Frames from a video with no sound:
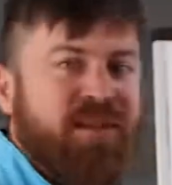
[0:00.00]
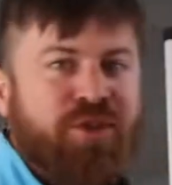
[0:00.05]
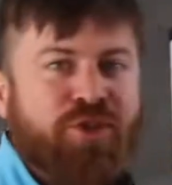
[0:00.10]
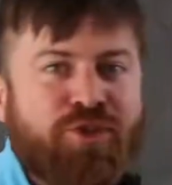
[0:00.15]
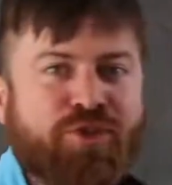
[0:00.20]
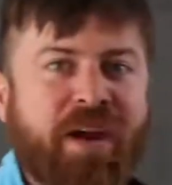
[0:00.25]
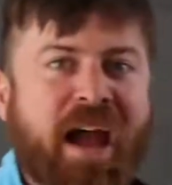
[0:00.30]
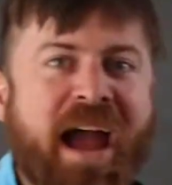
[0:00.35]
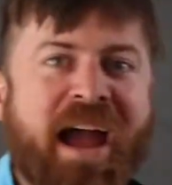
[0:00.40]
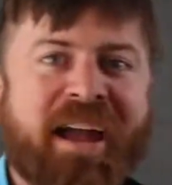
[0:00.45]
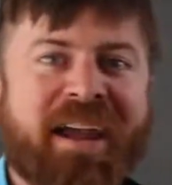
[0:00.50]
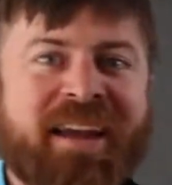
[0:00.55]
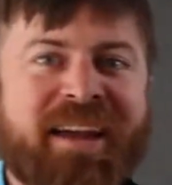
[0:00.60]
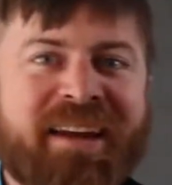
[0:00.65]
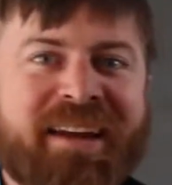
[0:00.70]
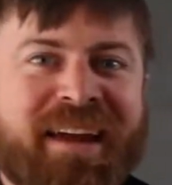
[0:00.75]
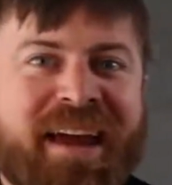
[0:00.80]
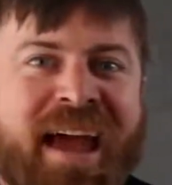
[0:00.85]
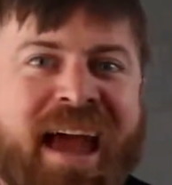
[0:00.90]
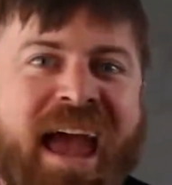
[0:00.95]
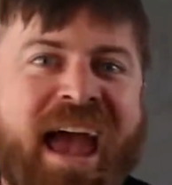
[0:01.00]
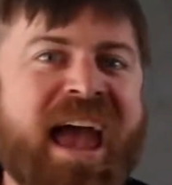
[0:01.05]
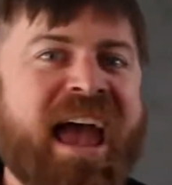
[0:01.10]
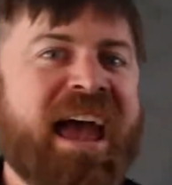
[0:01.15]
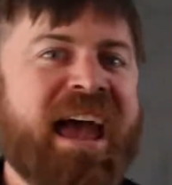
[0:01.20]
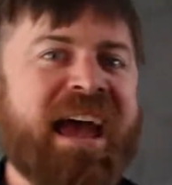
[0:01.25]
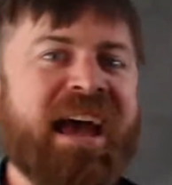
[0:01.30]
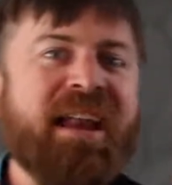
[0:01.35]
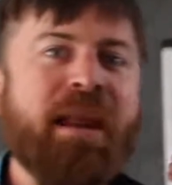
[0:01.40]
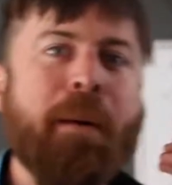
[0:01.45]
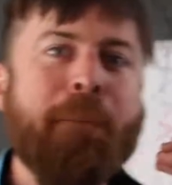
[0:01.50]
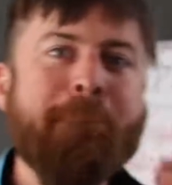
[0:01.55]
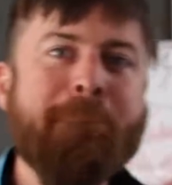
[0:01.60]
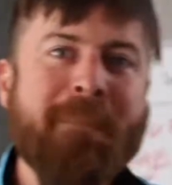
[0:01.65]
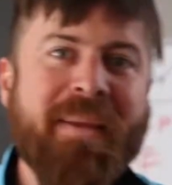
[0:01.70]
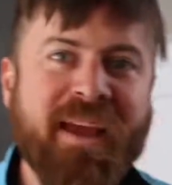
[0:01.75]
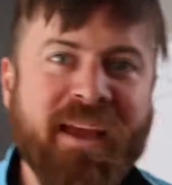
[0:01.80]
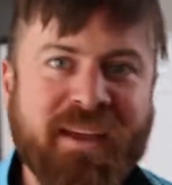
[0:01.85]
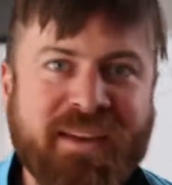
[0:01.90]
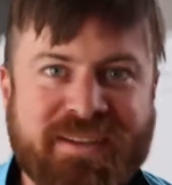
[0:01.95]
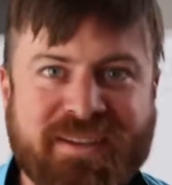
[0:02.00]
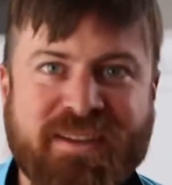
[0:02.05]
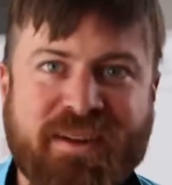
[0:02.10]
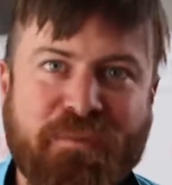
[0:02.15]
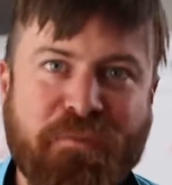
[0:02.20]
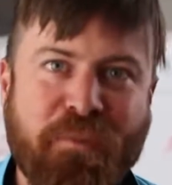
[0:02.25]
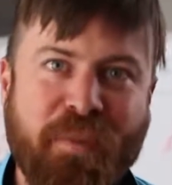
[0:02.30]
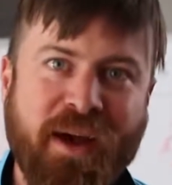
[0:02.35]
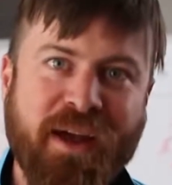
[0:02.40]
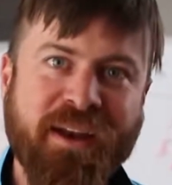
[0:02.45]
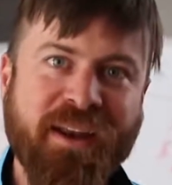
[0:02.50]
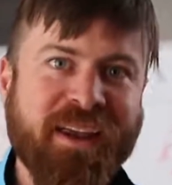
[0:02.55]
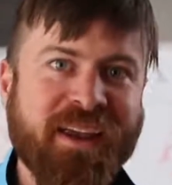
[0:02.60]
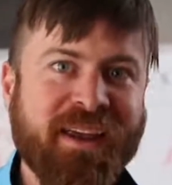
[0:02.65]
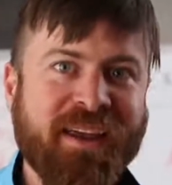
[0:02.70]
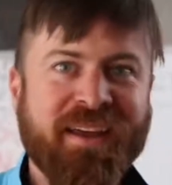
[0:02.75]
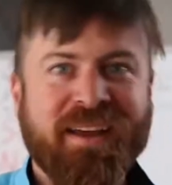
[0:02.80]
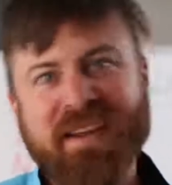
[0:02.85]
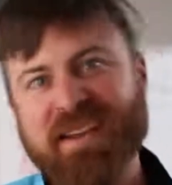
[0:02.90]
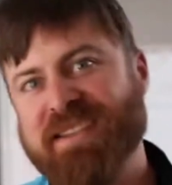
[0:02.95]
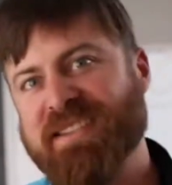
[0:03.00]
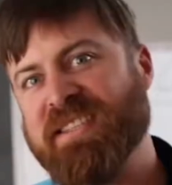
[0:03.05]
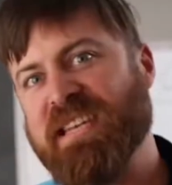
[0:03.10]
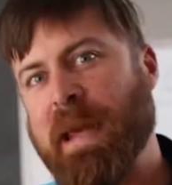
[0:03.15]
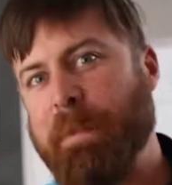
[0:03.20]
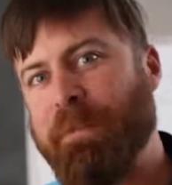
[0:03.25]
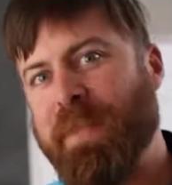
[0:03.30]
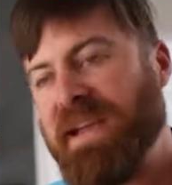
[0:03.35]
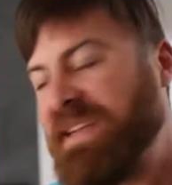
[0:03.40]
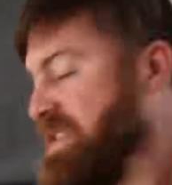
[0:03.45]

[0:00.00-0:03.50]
it, track it, and make some money step by